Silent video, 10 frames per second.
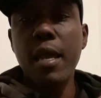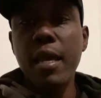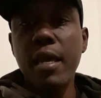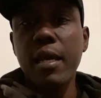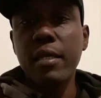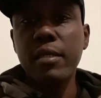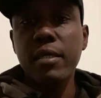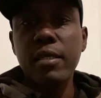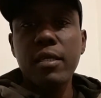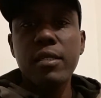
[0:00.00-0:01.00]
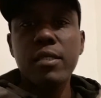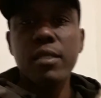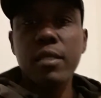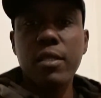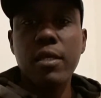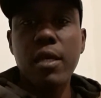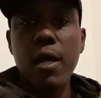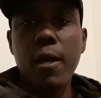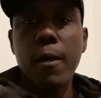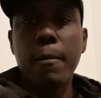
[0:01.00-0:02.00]
into the
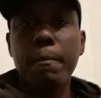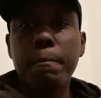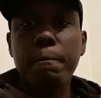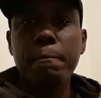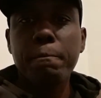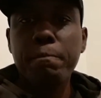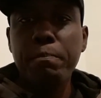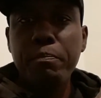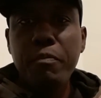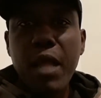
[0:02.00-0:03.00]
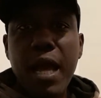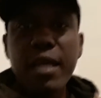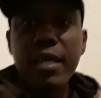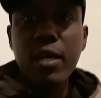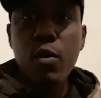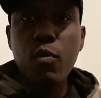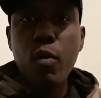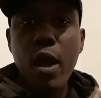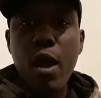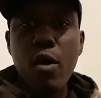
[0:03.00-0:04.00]
how to get
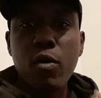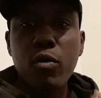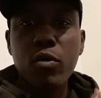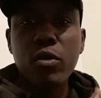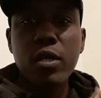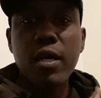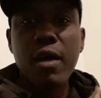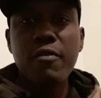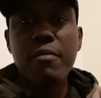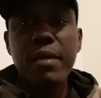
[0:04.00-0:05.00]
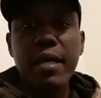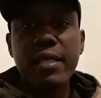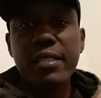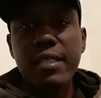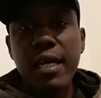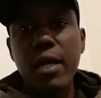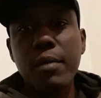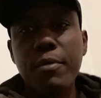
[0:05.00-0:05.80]
around the government setup.